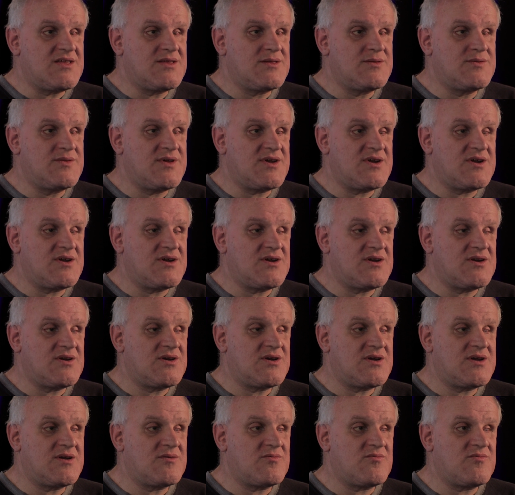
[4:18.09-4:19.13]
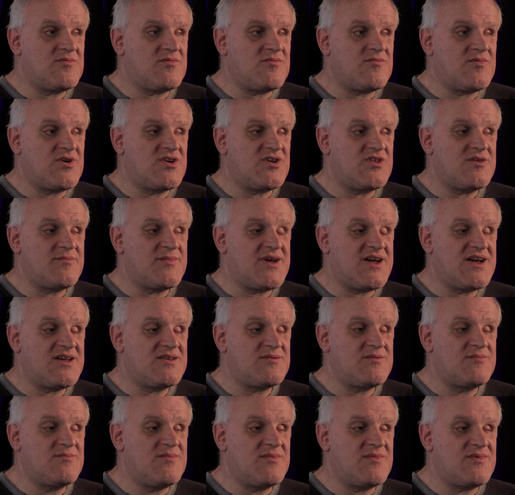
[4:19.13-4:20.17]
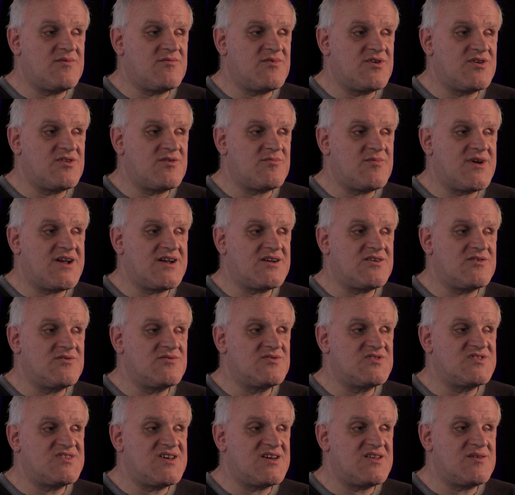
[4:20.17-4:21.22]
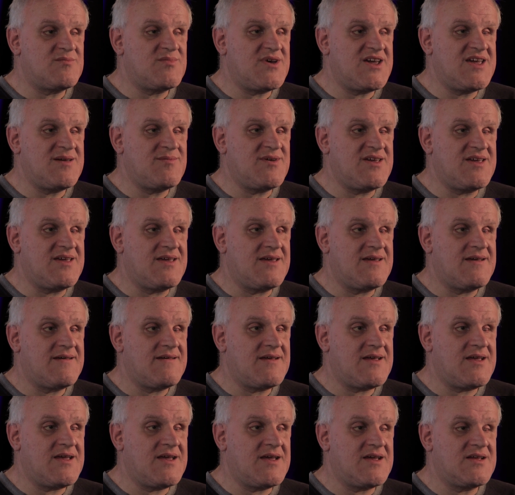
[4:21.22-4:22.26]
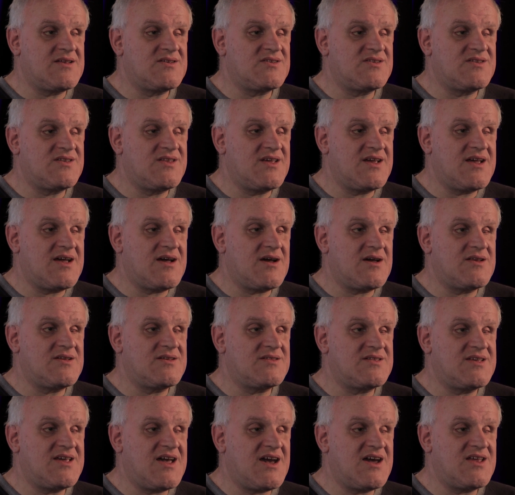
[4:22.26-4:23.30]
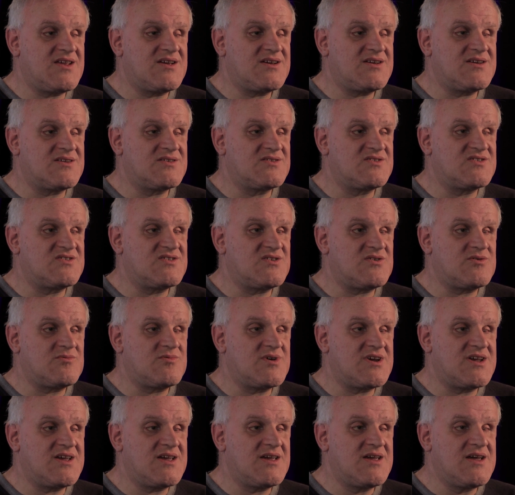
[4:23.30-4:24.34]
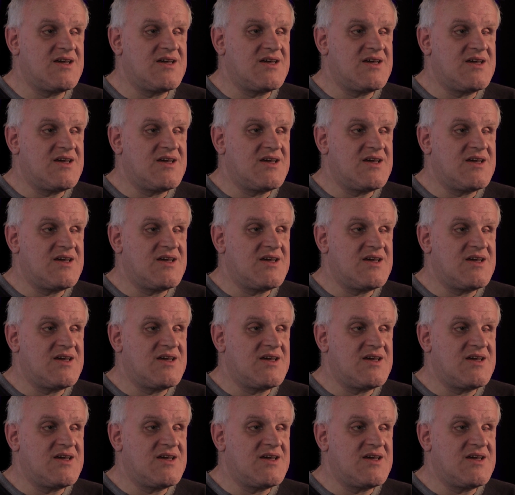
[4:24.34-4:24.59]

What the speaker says: one of the raccoons had a baby, and they had it in the attic, and so we